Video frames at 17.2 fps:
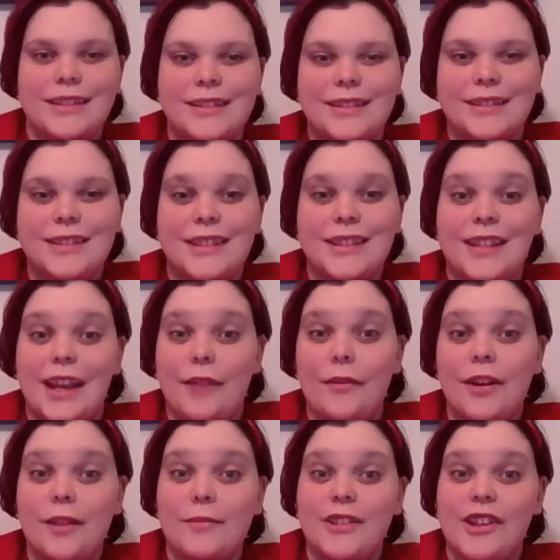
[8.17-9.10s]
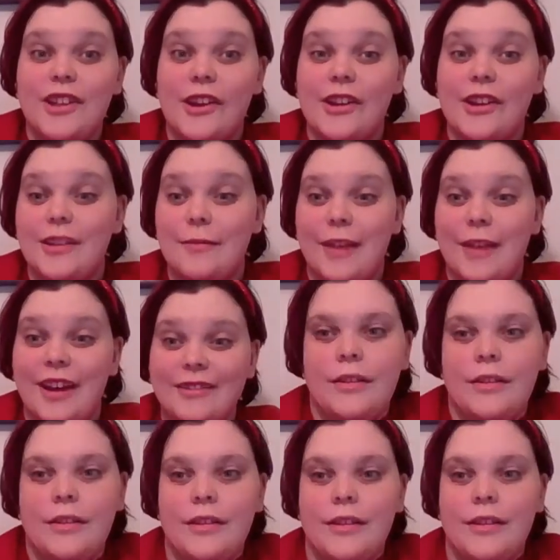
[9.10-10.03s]
Today we're going to be talking
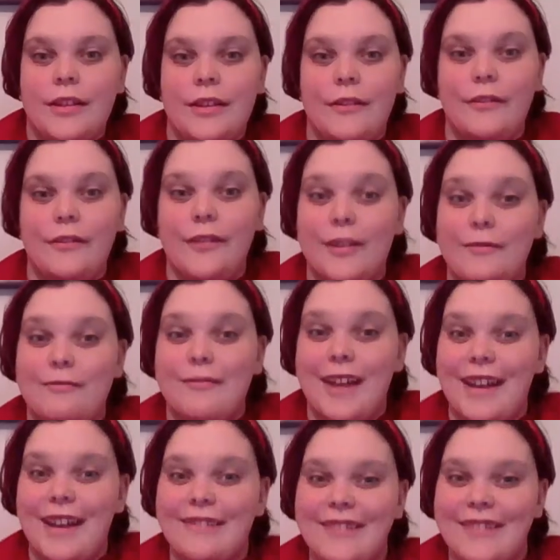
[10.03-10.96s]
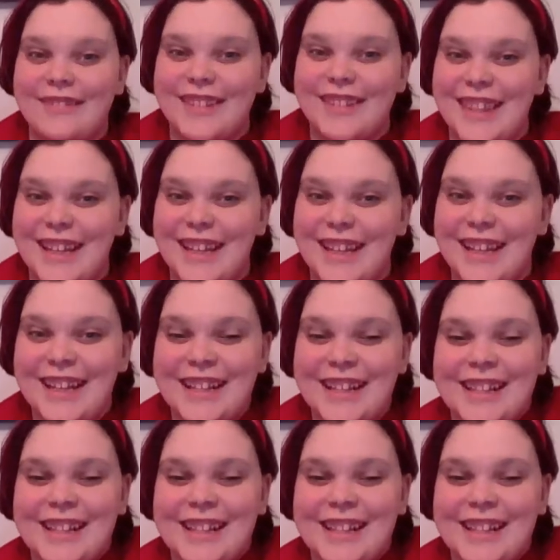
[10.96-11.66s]
about one of my favorite things,